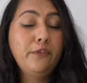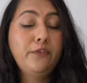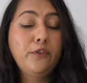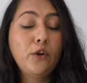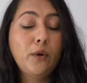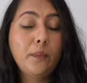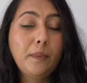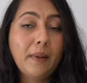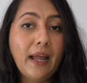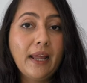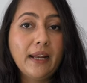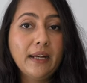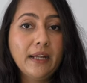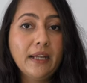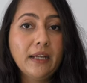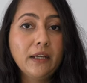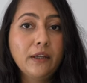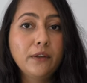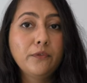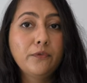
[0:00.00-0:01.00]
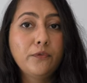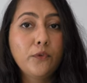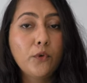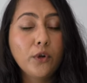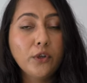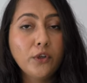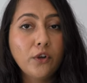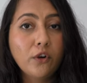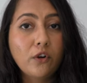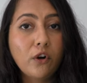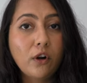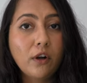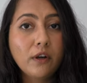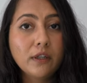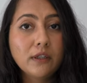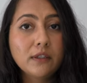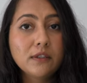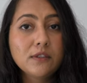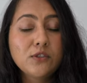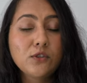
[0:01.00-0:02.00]
if you're planning for your
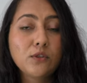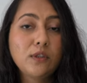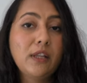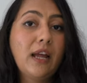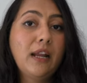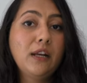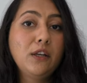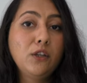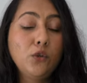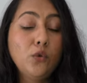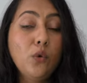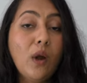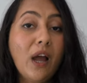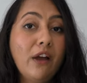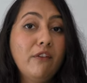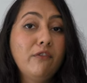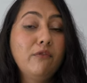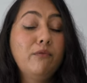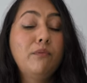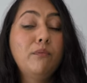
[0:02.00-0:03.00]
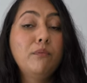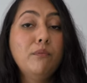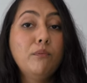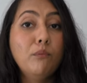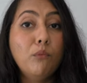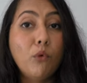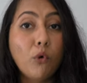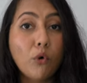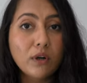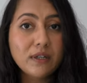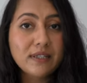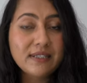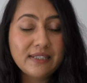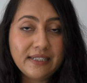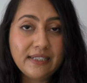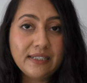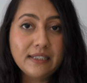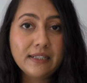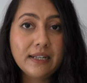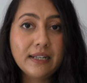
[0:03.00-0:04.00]
garden so that you have more
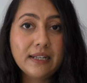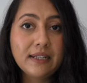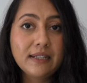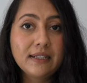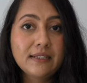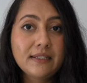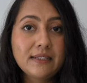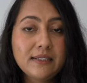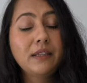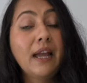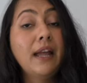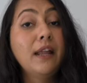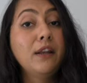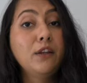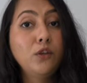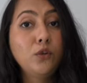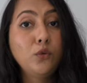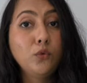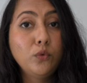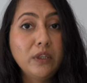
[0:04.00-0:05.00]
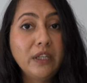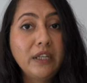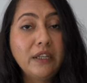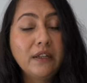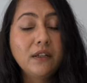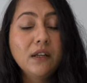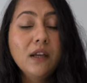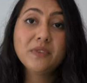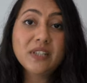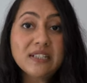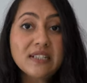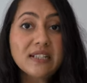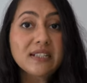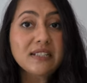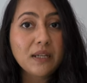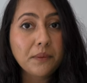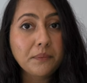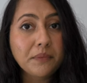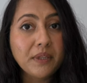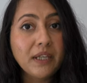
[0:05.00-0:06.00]
seedlings than you need. This is
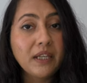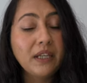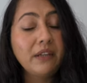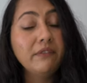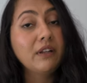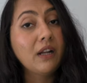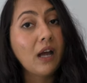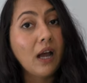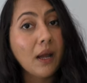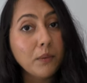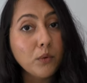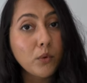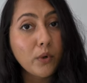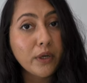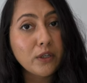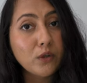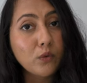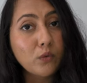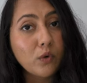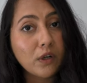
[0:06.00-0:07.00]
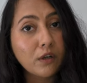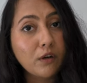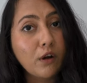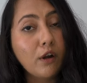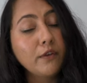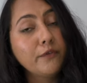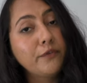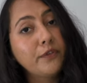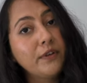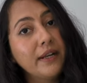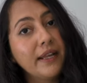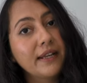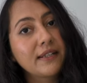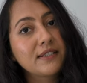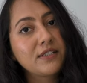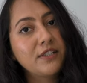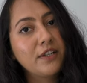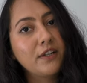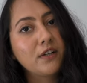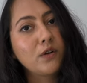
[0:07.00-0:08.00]
something even I'm going to work on for
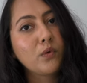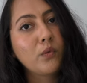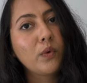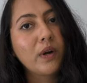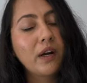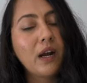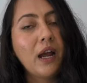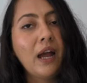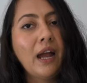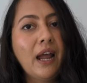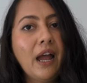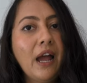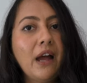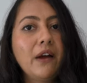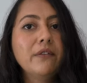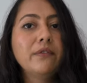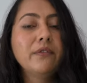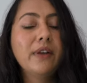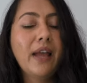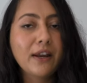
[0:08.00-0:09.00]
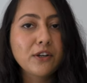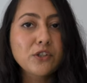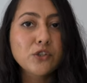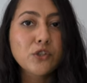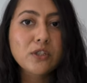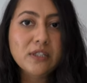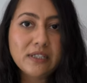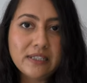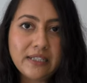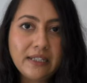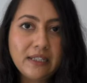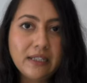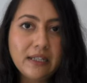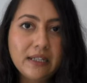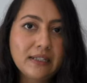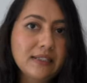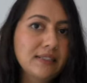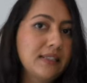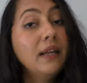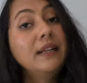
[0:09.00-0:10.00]
next year, where I have extra
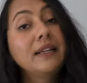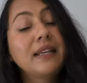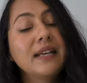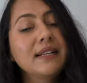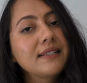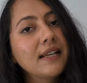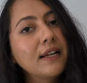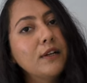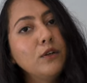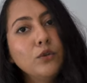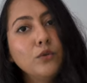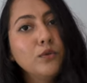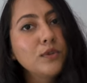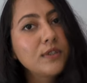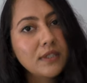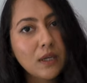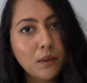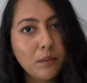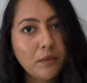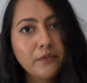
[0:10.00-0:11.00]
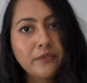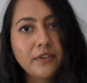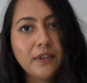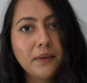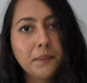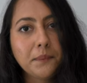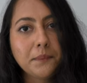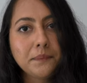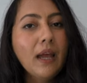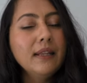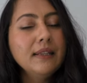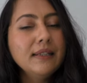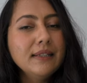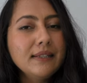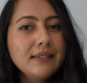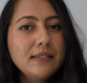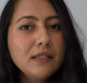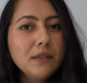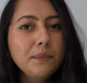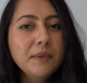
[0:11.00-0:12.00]
seedlings in case I lose some of them. And
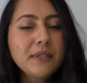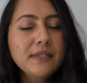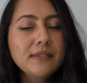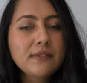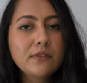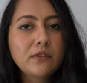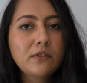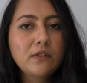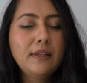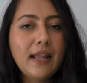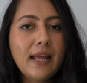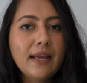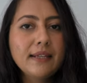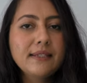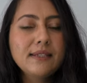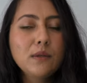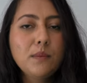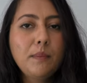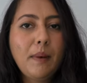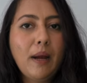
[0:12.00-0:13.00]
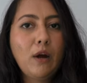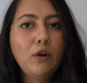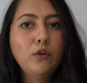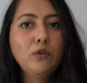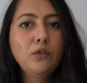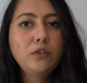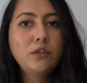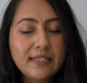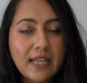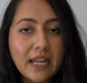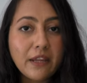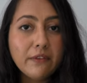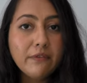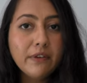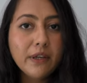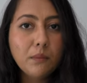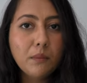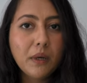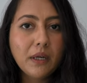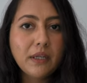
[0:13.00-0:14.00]
this tip is less about
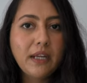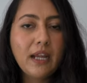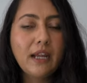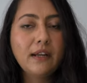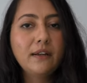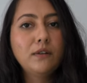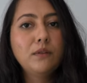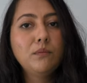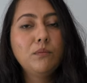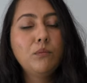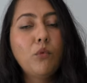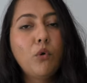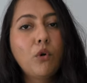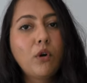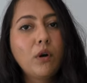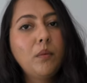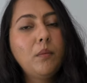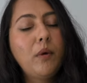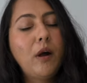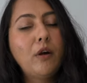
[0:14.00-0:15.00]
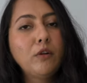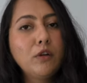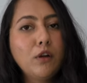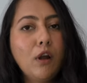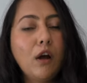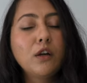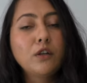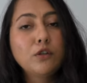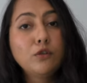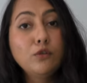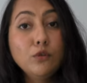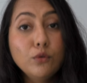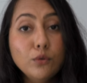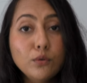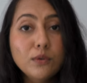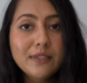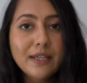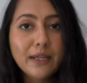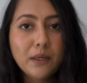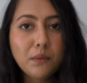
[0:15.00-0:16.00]
saving money and more about not
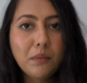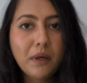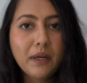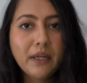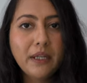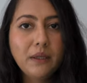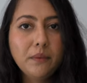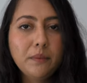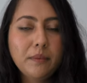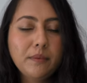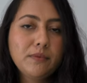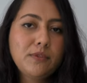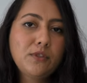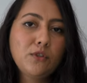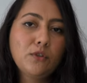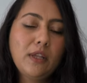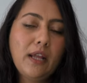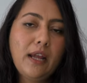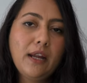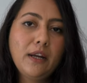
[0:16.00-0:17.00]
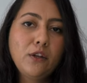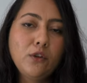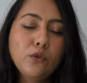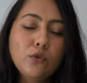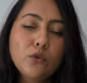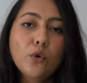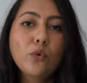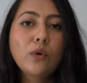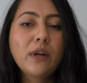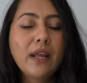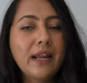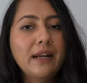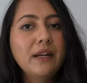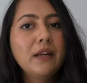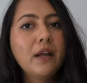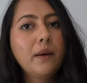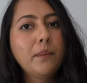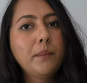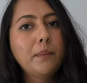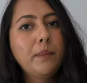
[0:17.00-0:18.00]
losing money so that that you don't
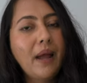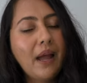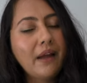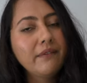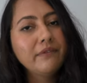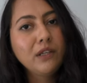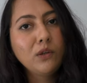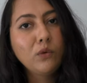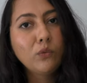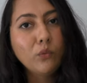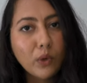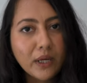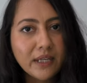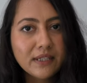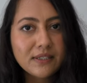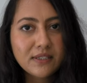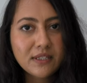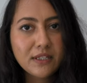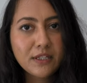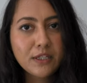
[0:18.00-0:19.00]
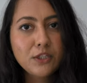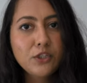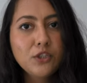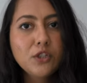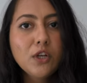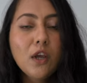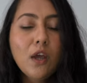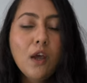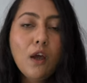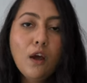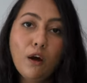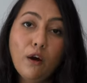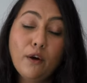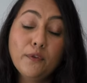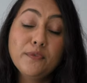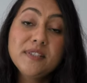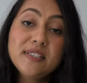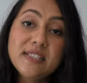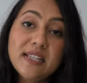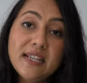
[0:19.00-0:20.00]
end up having wastage
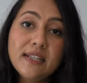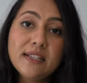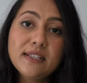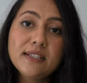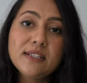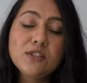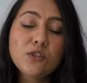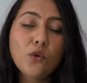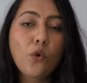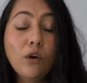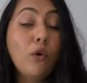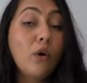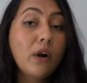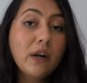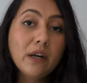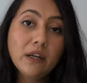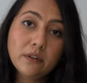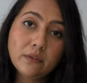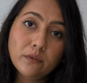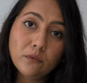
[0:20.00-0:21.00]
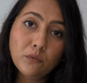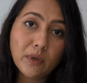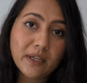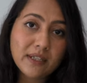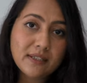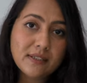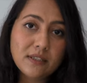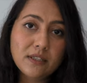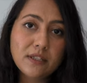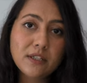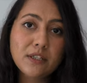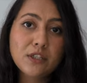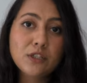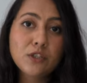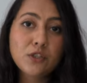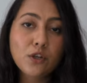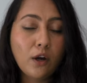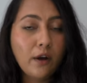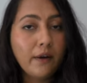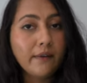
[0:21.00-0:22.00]
of seeds or
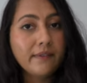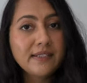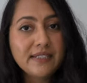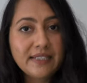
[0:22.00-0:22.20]
wastage of